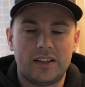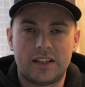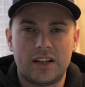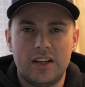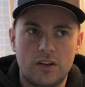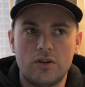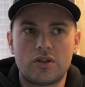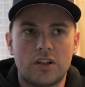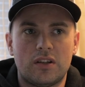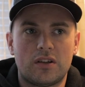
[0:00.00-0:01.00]
Like
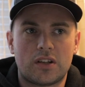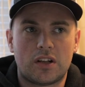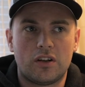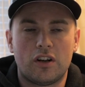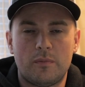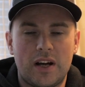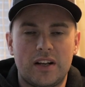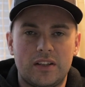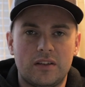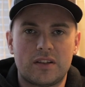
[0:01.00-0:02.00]
usually there's a good amount
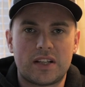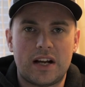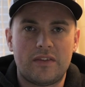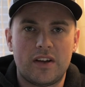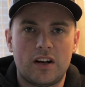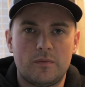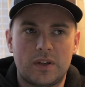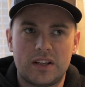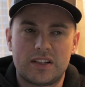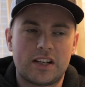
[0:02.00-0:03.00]
of deer sign there
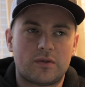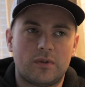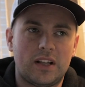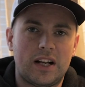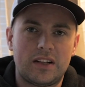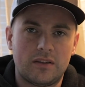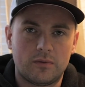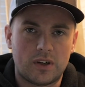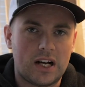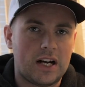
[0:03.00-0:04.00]
because that's where a lot of deer
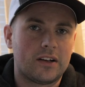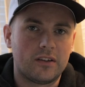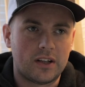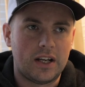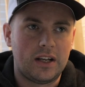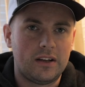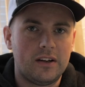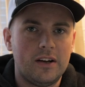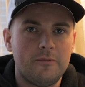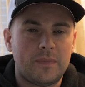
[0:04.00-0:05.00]
will congregate.
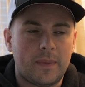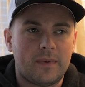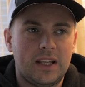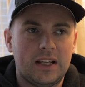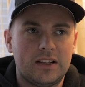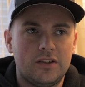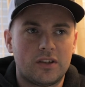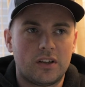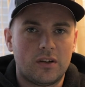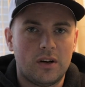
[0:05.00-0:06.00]
And you
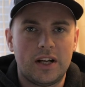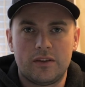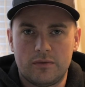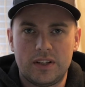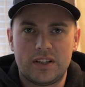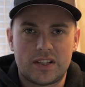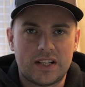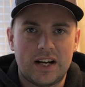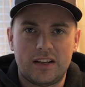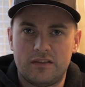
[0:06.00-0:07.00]
can go ahead and read the
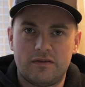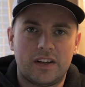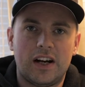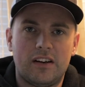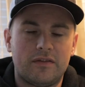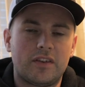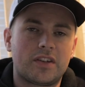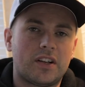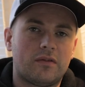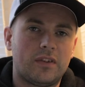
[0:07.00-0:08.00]
sign and figure out for
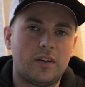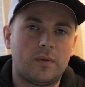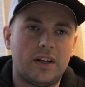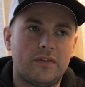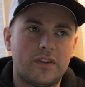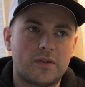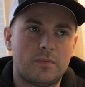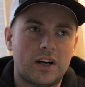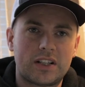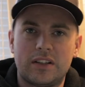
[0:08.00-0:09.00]
yourself right away if there's
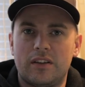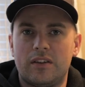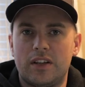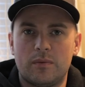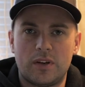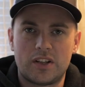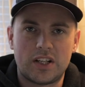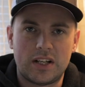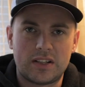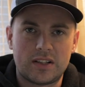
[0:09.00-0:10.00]
bucks in there that you want to
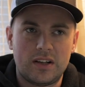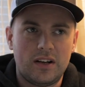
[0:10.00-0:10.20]
chase.